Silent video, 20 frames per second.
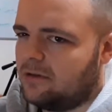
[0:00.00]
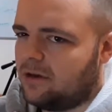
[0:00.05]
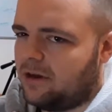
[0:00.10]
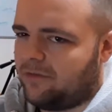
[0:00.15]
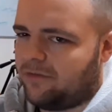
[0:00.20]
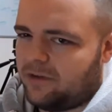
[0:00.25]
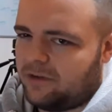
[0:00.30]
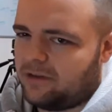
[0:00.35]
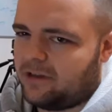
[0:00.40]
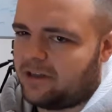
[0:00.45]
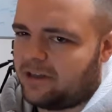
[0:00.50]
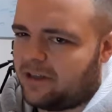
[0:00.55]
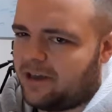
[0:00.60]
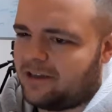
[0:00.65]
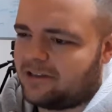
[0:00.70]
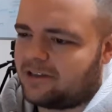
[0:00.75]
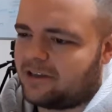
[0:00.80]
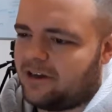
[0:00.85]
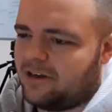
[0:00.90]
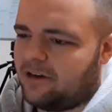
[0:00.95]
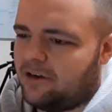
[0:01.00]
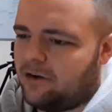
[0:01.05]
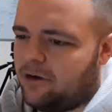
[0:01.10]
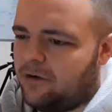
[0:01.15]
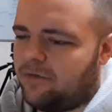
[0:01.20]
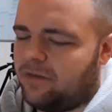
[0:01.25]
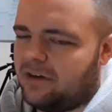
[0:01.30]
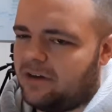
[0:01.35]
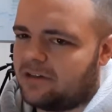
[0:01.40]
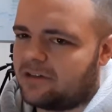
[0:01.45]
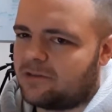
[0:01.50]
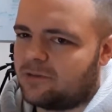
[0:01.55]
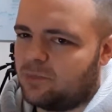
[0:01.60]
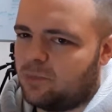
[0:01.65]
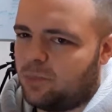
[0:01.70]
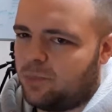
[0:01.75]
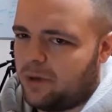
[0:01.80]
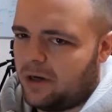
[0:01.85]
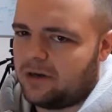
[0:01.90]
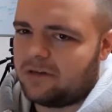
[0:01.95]
I feel like that's kind of obvious,
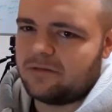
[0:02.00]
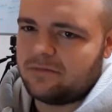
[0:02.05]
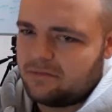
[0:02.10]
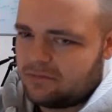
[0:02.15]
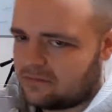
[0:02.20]
but